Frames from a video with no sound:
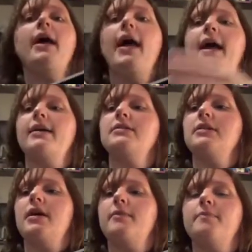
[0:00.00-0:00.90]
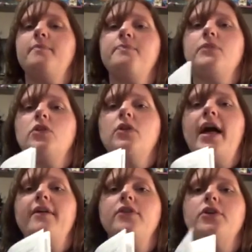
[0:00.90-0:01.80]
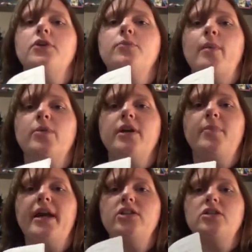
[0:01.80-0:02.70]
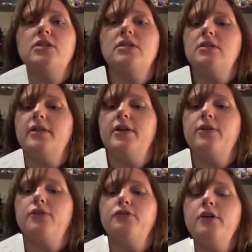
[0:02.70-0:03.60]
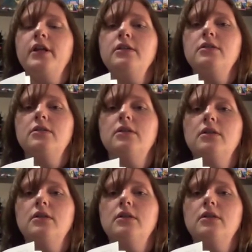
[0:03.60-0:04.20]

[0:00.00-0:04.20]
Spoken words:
And you'll have your replica pages still here in the front,